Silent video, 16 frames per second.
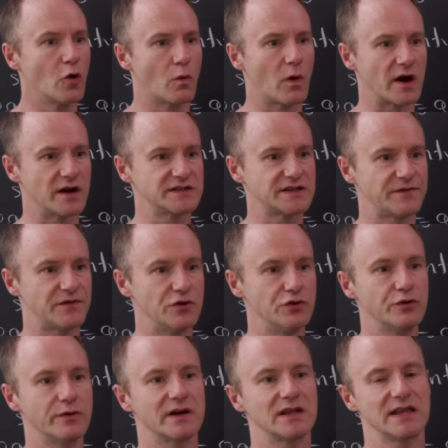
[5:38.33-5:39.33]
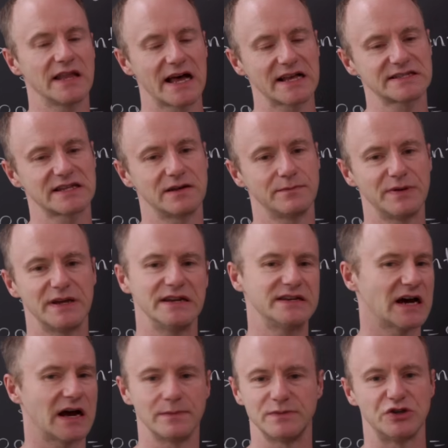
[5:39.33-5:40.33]
Whereas if you do it less than P
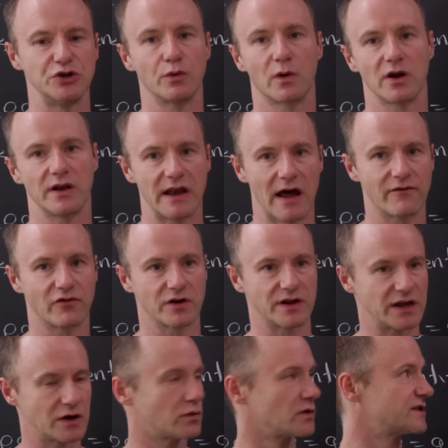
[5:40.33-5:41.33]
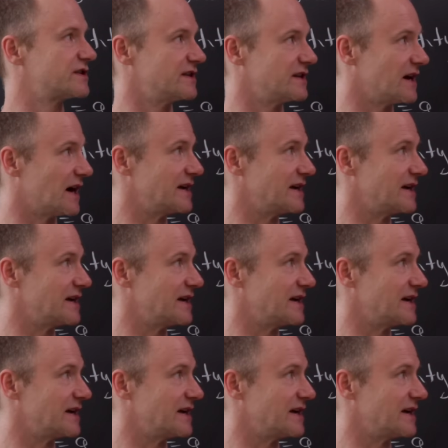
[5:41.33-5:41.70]
times, you are never equal to the